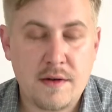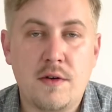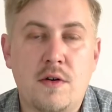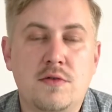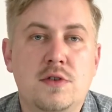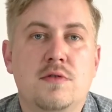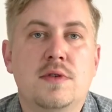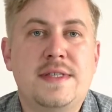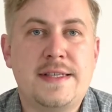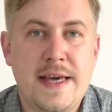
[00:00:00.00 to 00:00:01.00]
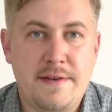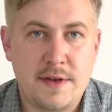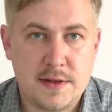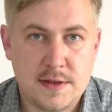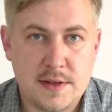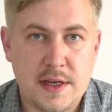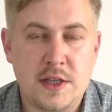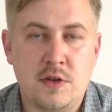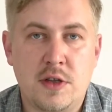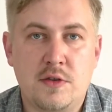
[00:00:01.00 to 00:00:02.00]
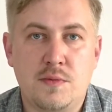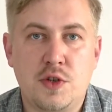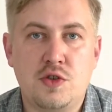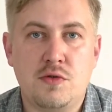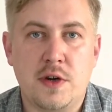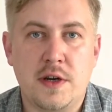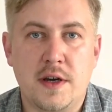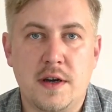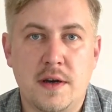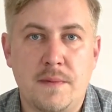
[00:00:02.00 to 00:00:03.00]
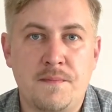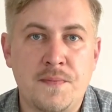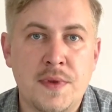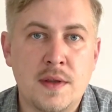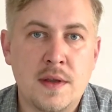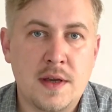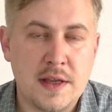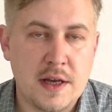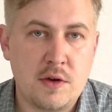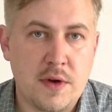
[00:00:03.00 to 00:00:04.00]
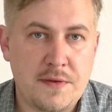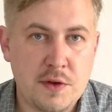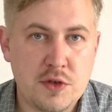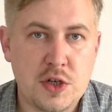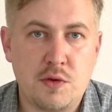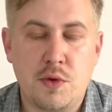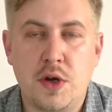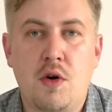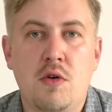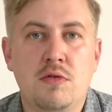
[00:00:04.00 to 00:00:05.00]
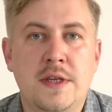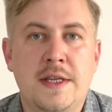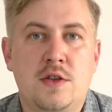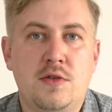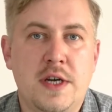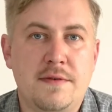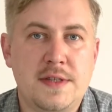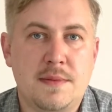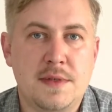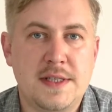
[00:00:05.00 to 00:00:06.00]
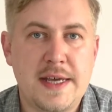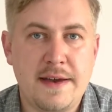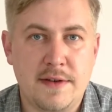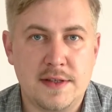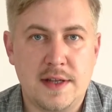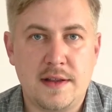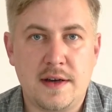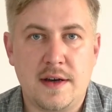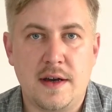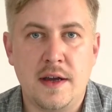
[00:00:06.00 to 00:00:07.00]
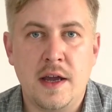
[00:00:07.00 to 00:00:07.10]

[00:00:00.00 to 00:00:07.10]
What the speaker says: Also savings, in order to be sure in our future we all need to have some savings that are